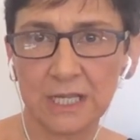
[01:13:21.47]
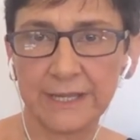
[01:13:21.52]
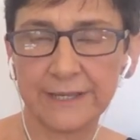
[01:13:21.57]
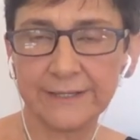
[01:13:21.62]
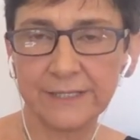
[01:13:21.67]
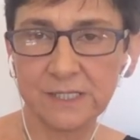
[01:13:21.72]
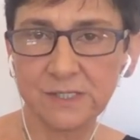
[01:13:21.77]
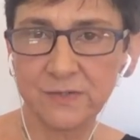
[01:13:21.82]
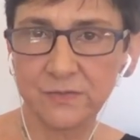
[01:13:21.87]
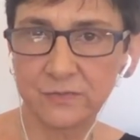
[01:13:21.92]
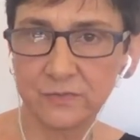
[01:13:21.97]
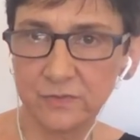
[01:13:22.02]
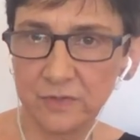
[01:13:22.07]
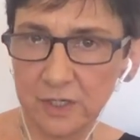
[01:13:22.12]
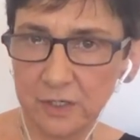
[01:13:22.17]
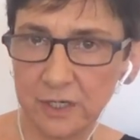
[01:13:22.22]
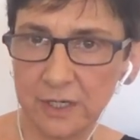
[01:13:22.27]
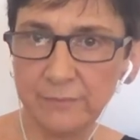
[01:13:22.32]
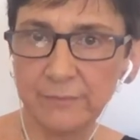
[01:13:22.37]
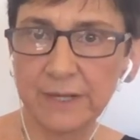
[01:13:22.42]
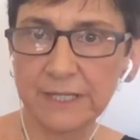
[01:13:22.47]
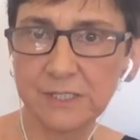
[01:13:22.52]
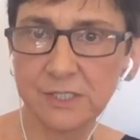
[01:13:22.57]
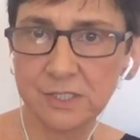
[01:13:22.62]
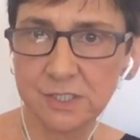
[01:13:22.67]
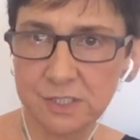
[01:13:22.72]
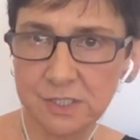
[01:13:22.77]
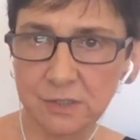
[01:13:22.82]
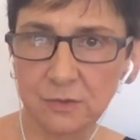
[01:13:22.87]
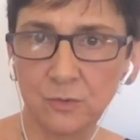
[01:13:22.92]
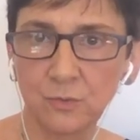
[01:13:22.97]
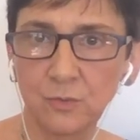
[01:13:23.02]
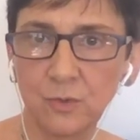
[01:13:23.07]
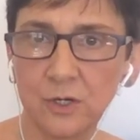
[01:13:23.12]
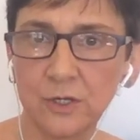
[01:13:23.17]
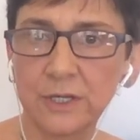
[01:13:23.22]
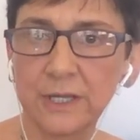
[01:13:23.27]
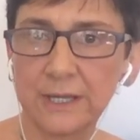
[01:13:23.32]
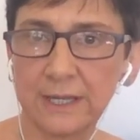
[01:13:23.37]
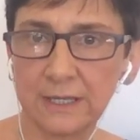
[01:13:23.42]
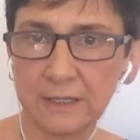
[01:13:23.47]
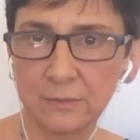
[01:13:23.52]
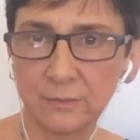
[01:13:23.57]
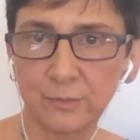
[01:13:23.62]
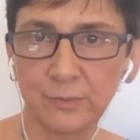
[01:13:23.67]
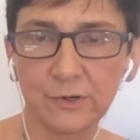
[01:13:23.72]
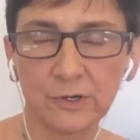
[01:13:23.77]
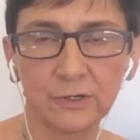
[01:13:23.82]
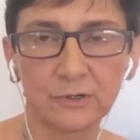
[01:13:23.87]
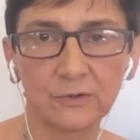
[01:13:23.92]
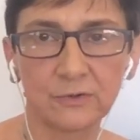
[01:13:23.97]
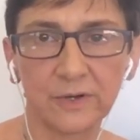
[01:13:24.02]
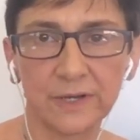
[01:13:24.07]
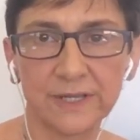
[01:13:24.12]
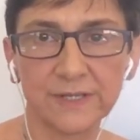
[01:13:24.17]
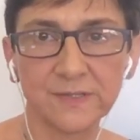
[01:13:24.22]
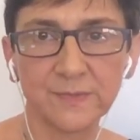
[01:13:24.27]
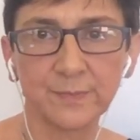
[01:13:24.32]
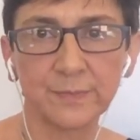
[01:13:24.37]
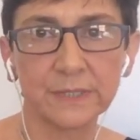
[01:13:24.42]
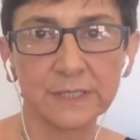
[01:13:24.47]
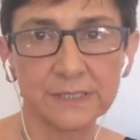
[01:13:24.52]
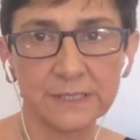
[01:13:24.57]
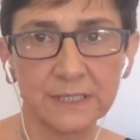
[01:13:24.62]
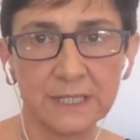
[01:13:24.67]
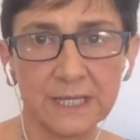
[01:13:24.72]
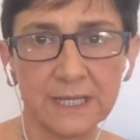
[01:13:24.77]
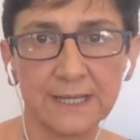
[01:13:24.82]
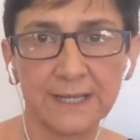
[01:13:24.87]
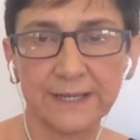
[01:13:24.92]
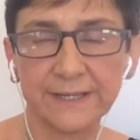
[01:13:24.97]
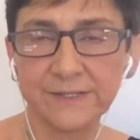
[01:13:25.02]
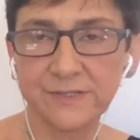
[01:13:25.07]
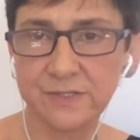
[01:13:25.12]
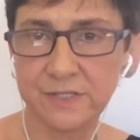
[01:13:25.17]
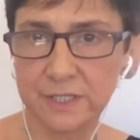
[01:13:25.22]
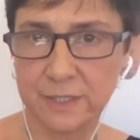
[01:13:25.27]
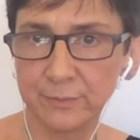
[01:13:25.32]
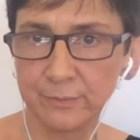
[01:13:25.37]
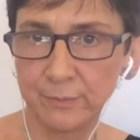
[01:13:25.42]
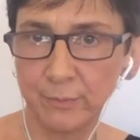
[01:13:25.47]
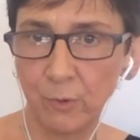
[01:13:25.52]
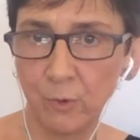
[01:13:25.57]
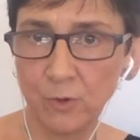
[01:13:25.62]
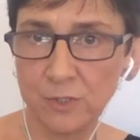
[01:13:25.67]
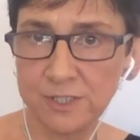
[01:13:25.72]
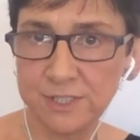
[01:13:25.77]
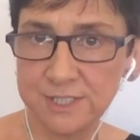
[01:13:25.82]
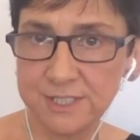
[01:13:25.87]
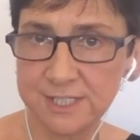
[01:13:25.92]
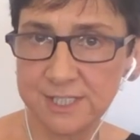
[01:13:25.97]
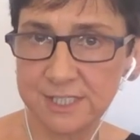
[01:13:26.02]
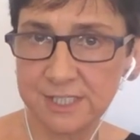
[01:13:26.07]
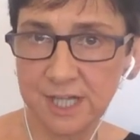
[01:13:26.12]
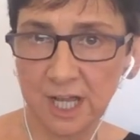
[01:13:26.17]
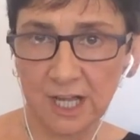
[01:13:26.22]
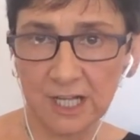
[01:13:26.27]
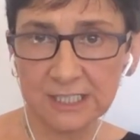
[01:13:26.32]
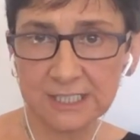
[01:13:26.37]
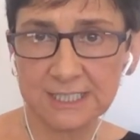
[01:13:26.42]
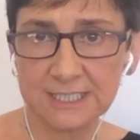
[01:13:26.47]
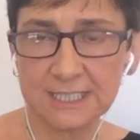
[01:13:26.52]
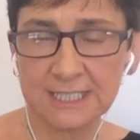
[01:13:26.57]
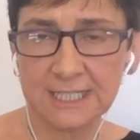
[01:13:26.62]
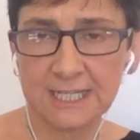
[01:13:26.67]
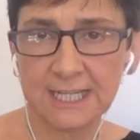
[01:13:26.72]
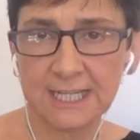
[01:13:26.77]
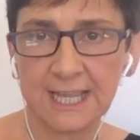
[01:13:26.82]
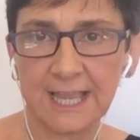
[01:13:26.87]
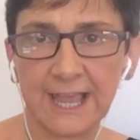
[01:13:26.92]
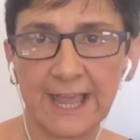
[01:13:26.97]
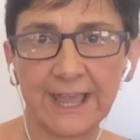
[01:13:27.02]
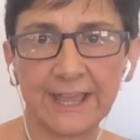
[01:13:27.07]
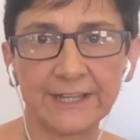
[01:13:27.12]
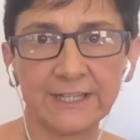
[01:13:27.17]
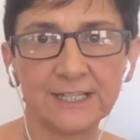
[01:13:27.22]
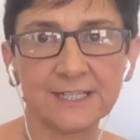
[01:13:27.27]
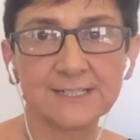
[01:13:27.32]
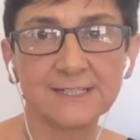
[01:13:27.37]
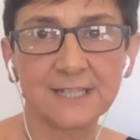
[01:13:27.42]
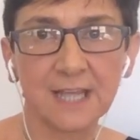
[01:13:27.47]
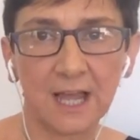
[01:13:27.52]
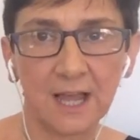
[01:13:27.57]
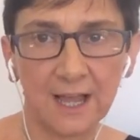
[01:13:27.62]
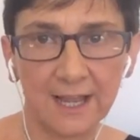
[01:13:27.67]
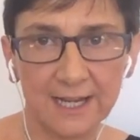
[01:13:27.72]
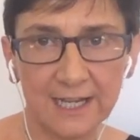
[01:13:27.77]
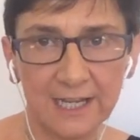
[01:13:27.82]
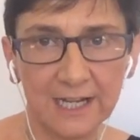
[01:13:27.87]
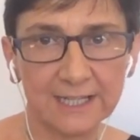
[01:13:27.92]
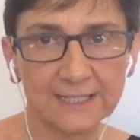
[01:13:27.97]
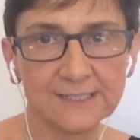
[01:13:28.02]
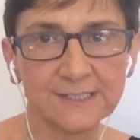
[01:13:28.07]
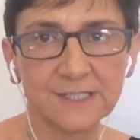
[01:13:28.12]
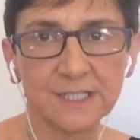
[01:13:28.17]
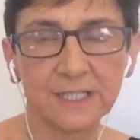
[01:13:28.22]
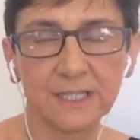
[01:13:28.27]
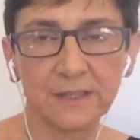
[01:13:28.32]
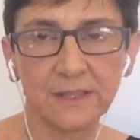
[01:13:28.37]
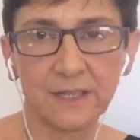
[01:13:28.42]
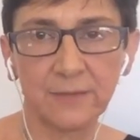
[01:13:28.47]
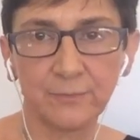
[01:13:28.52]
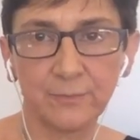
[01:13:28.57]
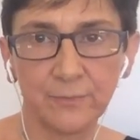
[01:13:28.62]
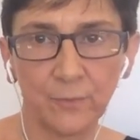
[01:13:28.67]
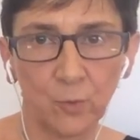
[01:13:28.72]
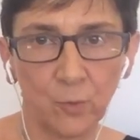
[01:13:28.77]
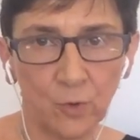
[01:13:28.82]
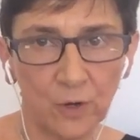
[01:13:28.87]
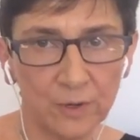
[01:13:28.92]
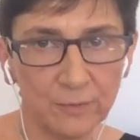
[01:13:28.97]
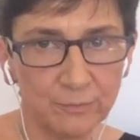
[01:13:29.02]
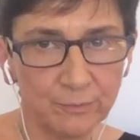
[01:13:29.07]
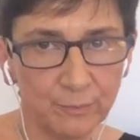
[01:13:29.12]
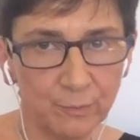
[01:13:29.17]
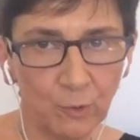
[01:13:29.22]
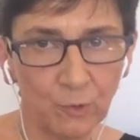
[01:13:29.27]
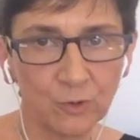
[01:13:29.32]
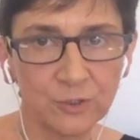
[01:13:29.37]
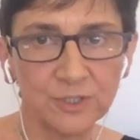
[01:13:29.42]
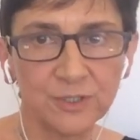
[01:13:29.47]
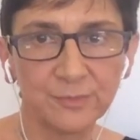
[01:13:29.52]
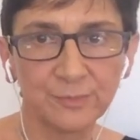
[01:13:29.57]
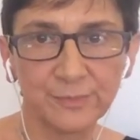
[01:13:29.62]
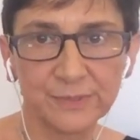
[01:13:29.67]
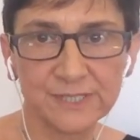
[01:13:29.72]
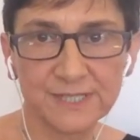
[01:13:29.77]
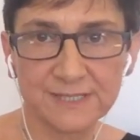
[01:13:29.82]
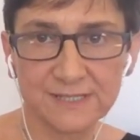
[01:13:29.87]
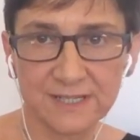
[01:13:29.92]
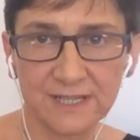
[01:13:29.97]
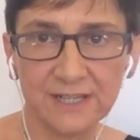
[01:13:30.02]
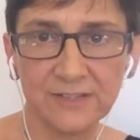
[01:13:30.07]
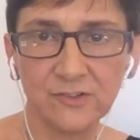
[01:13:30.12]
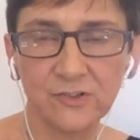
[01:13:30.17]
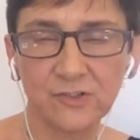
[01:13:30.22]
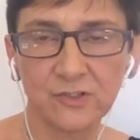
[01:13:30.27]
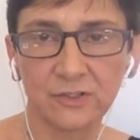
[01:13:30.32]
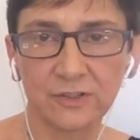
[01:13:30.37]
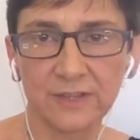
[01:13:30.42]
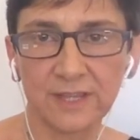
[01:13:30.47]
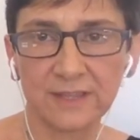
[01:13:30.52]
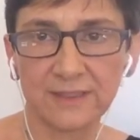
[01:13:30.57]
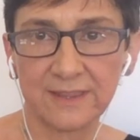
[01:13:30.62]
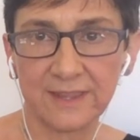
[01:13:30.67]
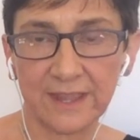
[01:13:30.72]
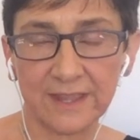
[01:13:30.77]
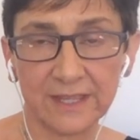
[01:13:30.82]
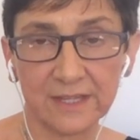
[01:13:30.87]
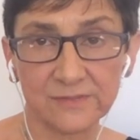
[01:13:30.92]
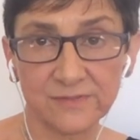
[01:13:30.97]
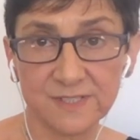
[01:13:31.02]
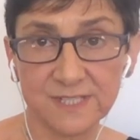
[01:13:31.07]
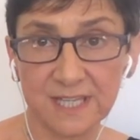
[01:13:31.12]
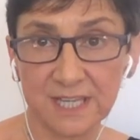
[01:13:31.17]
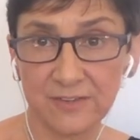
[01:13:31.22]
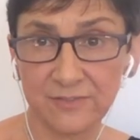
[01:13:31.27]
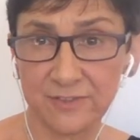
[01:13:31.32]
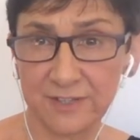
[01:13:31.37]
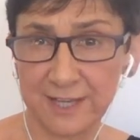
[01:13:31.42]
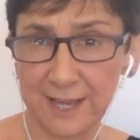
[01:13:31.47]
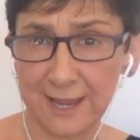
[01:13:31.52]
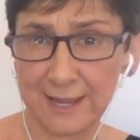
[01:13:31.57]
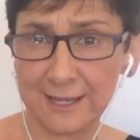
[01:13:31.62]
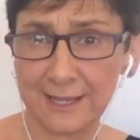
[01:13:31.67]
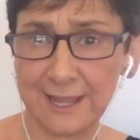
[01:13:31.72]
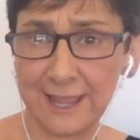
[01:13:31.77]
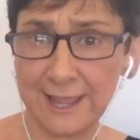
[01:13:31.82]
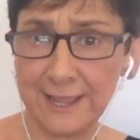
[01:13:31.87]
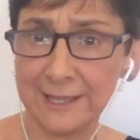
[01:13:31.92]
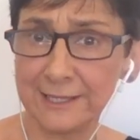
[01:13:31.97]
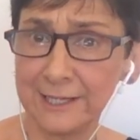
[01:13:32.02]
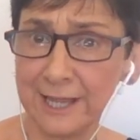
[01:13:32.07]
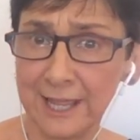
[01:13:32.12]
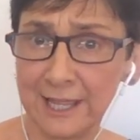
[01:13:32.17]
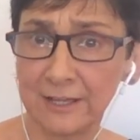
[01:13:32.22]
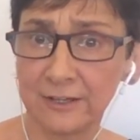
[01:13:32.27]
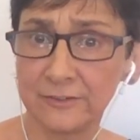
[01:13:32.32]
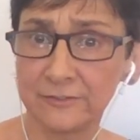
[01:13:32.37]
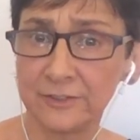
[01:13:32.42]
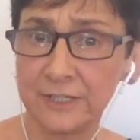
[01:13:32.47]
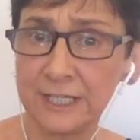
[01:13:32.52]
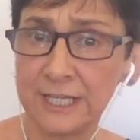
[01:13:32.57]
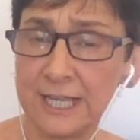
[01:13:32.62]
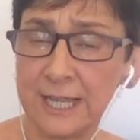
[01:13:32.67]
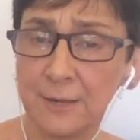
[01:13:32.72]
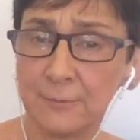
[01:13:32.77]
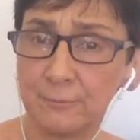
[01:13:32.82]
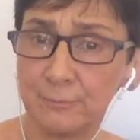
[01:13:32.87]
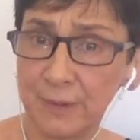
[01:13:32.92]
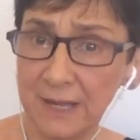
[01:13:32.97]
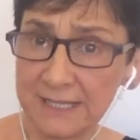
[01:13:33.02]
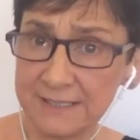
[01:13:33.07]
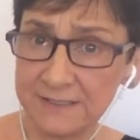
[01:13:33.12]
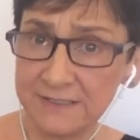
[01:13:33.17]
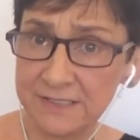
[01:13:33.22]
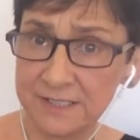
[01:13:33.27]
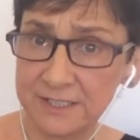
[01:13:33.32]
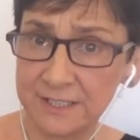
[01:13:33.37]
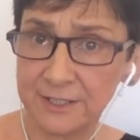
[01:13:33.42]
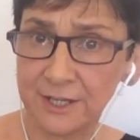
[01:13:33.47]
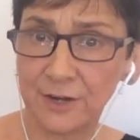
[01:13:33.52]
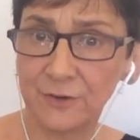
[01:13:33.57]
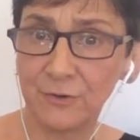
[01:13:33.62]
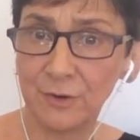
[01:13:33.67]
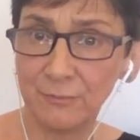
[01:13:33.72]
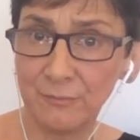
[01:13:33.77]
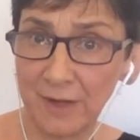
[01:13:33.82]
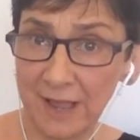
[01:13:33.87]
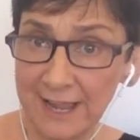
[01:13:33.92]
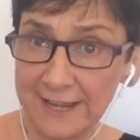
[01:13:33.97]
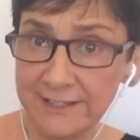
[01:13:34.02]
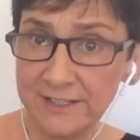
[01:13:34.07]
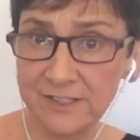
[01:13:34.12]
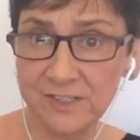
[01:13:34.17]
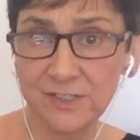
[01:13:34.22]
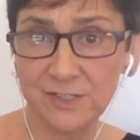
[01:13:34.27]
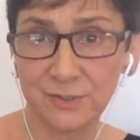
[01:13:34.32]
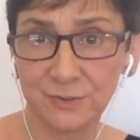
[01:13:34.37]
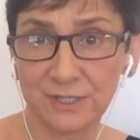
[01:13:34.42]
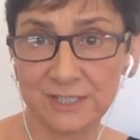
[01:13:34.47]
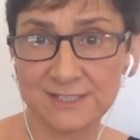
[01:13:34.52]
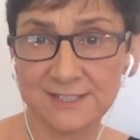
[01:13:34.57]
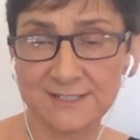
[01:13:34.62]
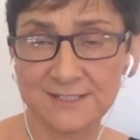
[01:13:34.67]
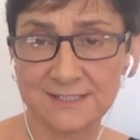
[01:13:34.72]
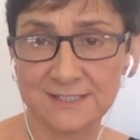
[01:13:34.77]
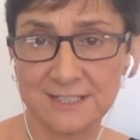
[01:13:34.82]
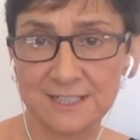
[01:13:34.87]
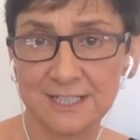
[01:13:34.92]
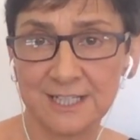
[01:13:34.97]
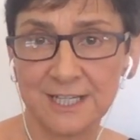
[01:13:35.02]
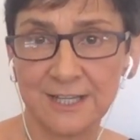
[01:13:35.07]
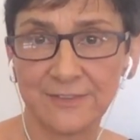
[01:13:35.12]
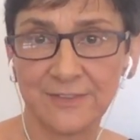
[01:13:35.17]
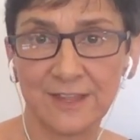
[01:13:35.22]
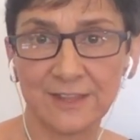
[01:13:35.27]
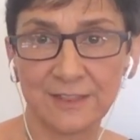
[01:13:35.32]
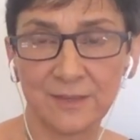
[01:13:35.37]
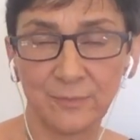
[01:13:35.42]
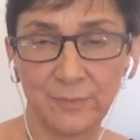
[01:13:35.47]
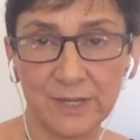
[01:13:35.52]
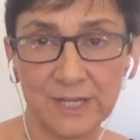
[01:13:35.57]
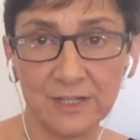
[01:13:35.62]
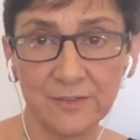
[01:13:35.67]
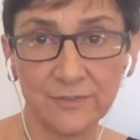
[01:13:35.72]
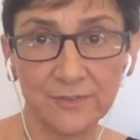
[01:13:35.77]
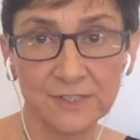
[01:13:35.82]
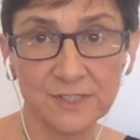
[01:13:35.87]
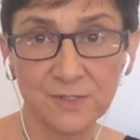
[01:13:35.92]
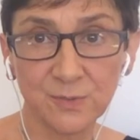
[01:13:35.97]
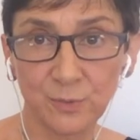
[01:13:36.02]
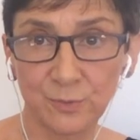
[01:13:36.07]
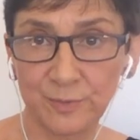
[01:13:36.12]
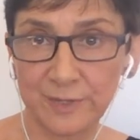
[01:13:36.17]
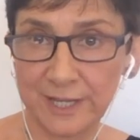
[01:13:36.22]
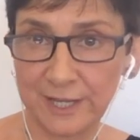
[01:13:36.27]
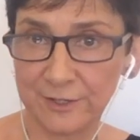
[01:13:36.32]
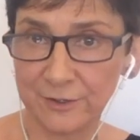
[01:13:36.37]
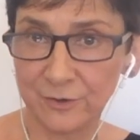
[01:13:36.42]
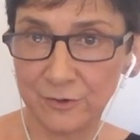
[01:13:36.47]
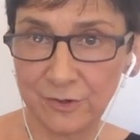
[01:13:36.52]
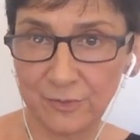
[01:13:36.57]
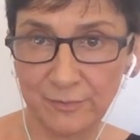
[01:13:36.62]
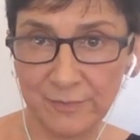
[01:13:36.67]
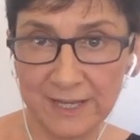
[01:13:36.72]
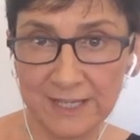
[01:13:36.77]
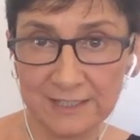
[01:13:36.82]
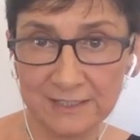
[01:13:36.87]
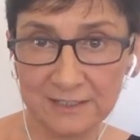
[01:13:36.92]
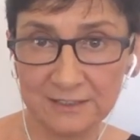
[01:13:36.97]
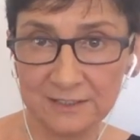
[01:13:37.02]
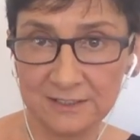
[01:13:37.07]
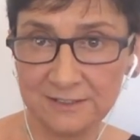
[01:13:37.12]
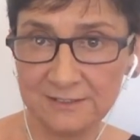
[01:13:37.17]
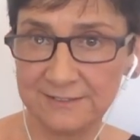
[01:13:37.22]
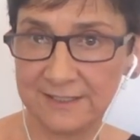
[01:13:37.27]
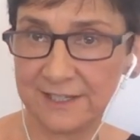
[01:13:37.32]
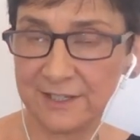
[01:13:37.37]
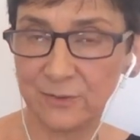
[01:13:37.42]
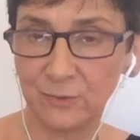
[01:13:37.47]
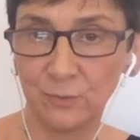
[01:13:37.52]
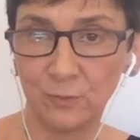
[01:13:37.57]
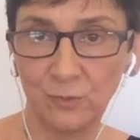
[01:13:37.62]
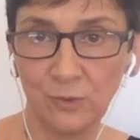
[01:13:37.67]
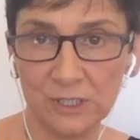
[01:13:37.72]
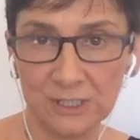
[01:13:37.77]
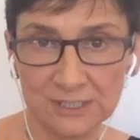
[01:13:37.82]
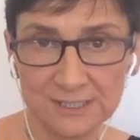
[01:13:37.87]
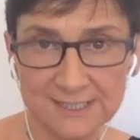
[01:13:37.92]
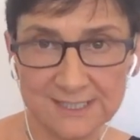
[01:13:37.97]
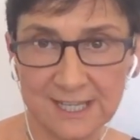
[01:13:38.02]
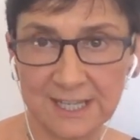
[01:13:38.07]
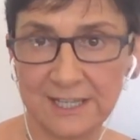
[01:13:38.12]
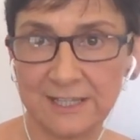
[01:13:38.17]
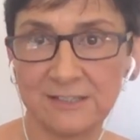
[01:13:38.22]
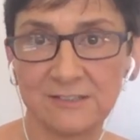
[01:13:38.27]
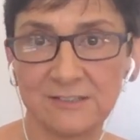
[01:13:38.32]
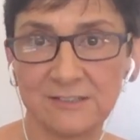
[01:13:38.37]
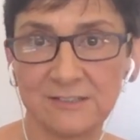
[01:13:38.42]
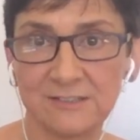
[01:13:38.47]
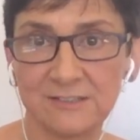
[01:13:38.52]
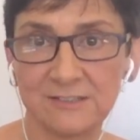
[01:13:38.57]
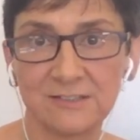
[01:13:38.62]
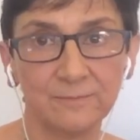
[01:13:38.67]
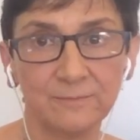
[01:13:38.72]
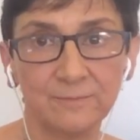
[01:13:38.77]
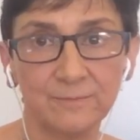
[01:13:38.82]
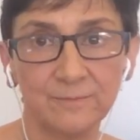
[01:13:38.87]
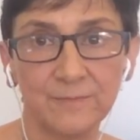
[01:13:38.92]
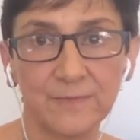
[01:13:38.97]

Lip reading: It is very much still work in progress, but it's an important start, and it's highlighting the important potential that the AfCFTA can have, but a reminder to us that the benefits will be incremental. It will take time.